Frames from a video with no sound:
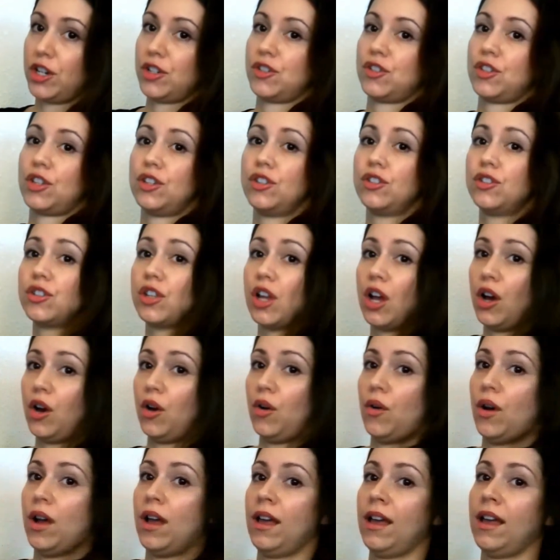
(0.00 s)

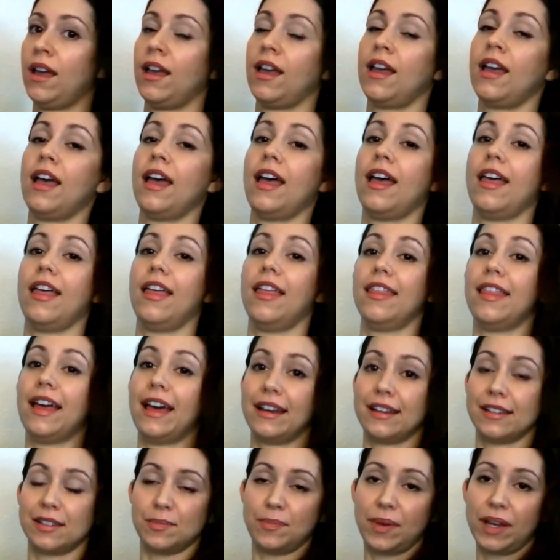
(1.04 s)
So that
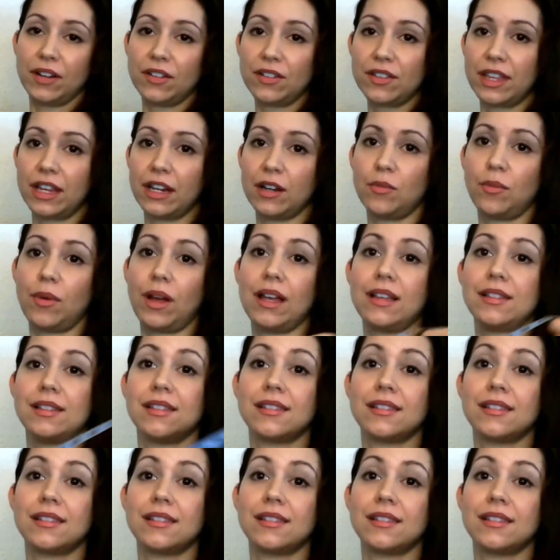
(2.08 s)
is better than it was.